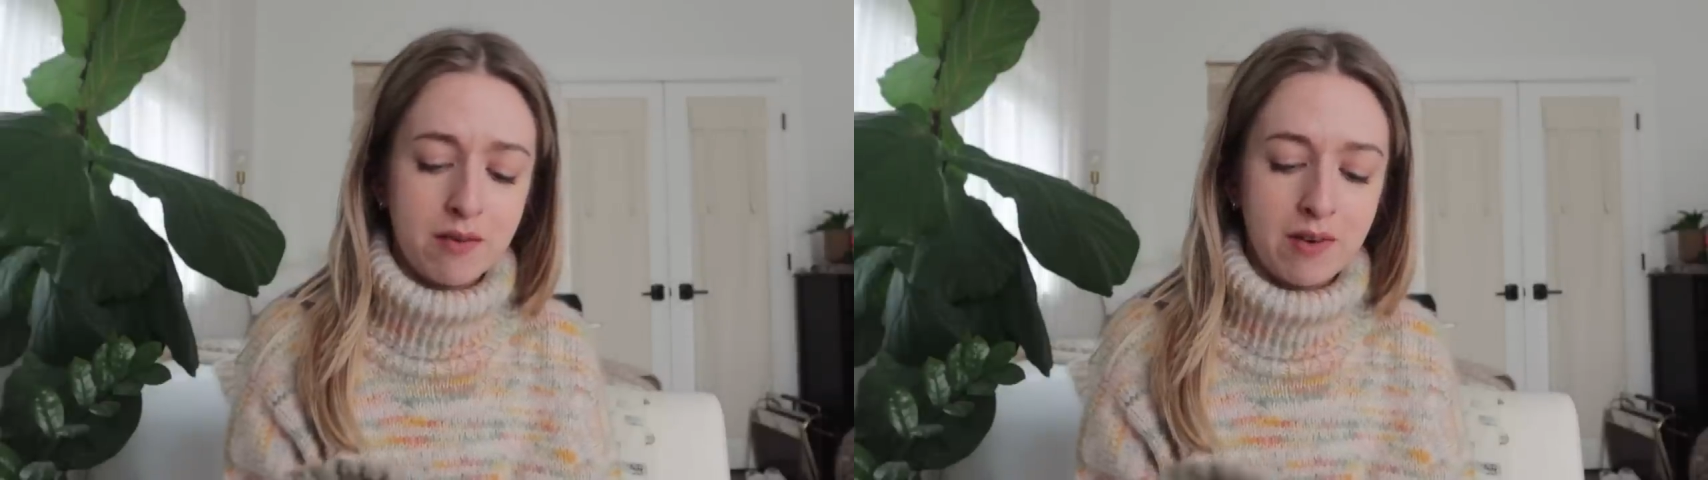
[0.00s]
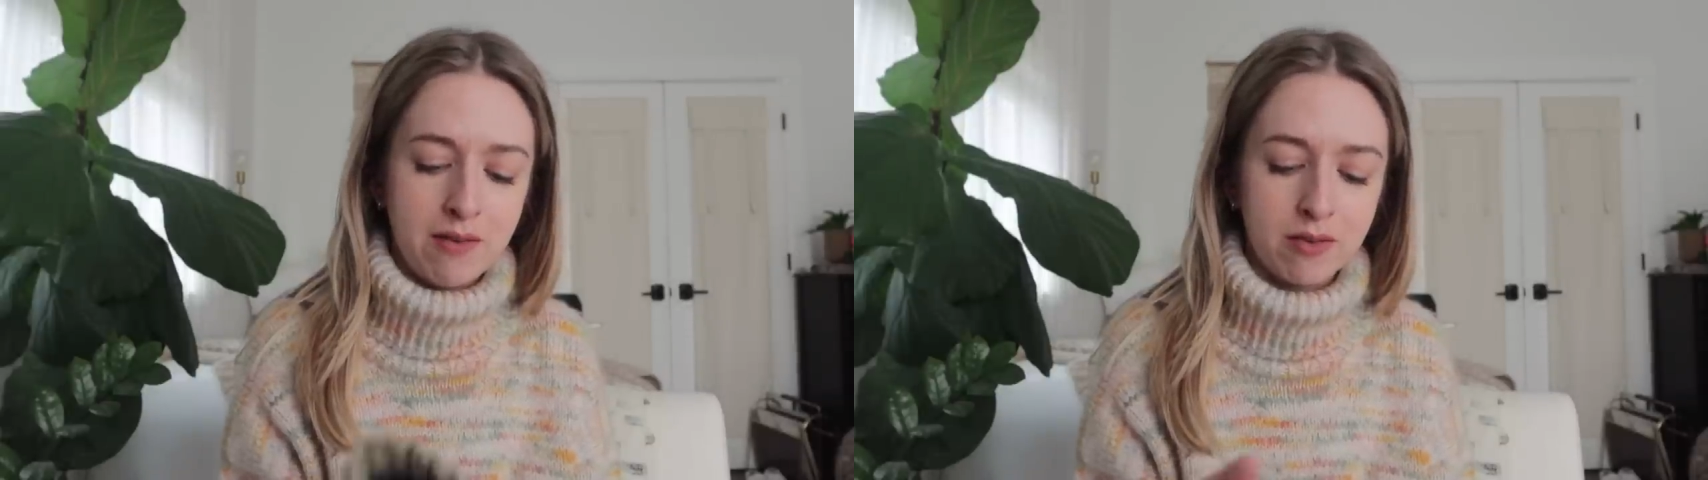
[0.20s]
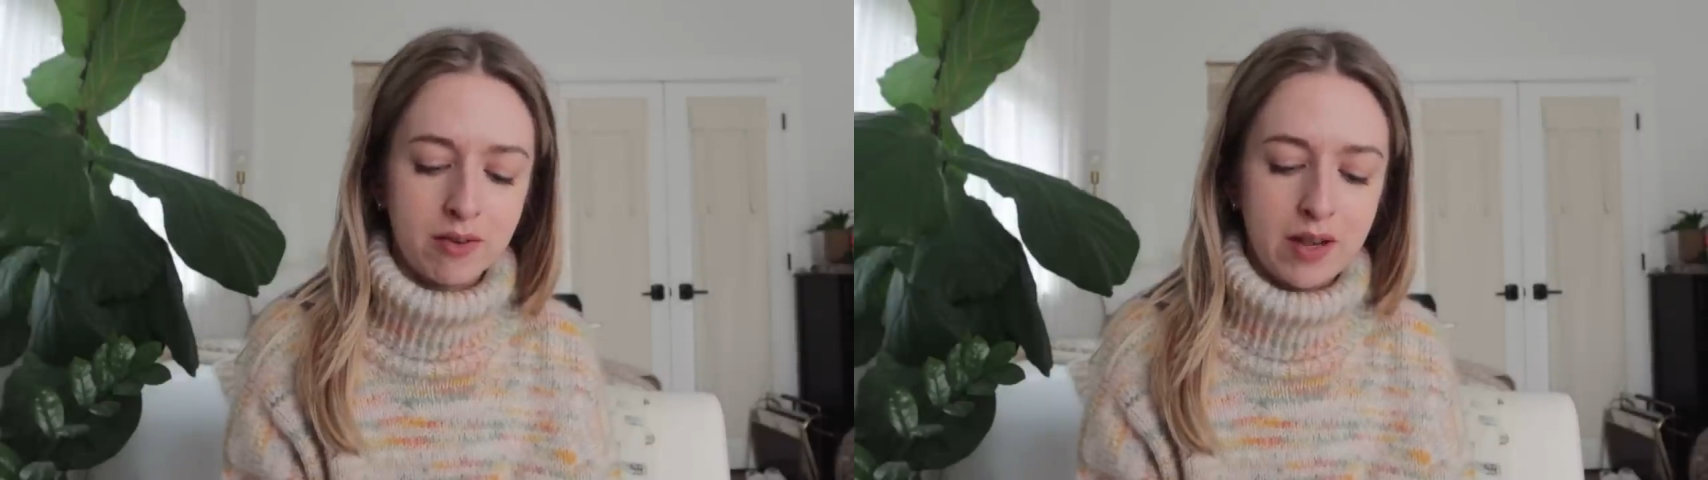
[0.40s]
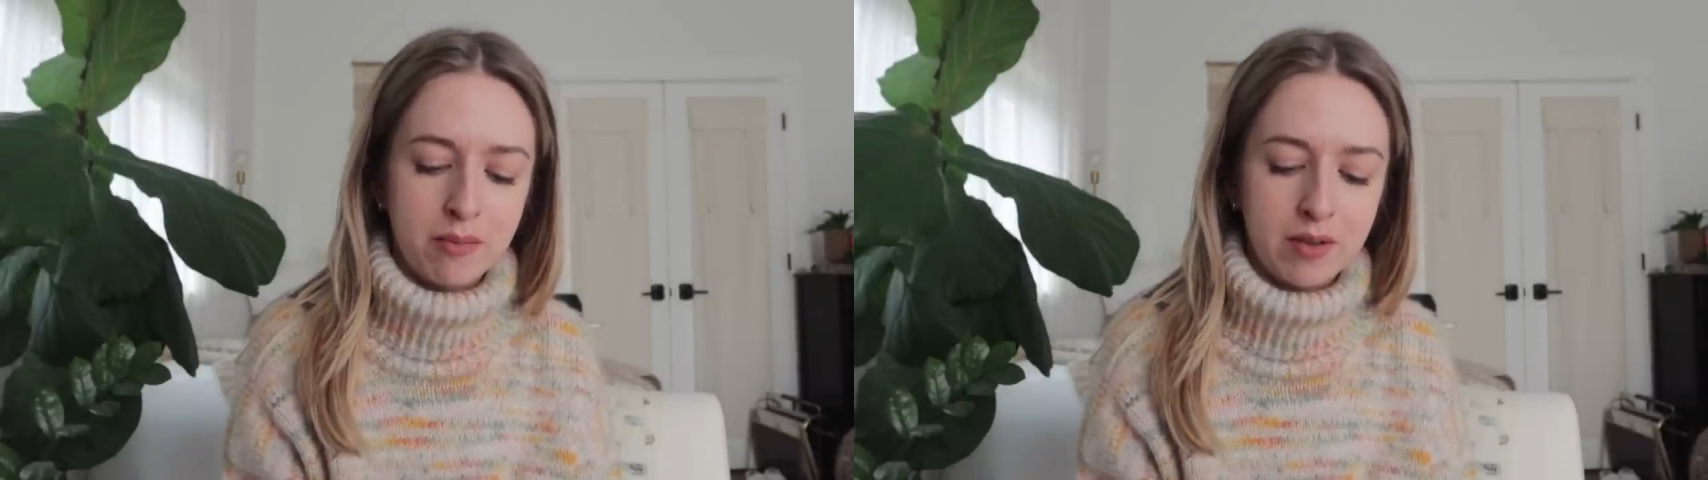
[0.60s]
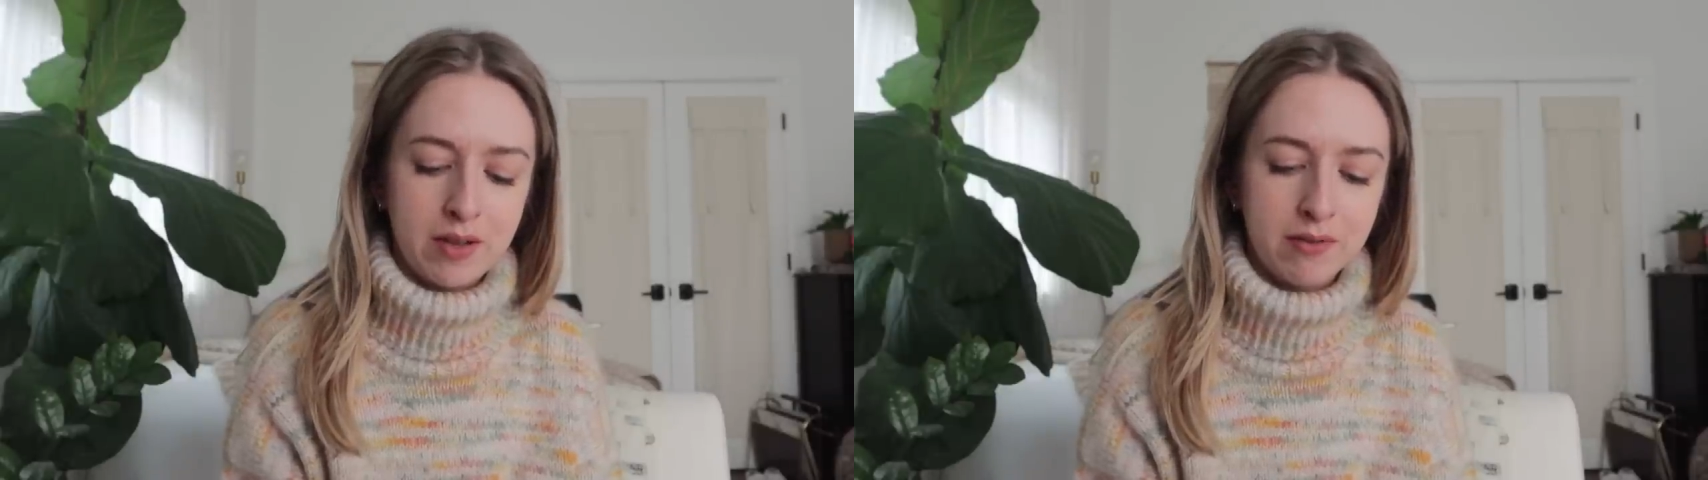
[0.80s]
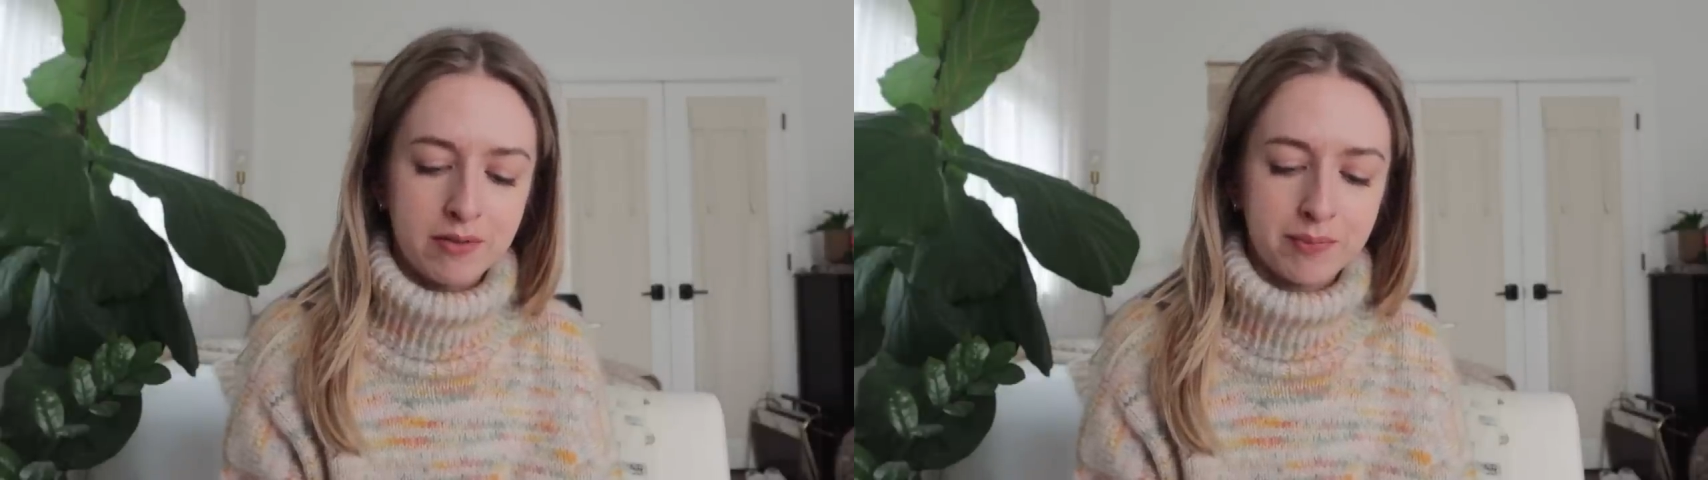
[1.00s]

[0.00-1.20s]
on Ravelry, I believe,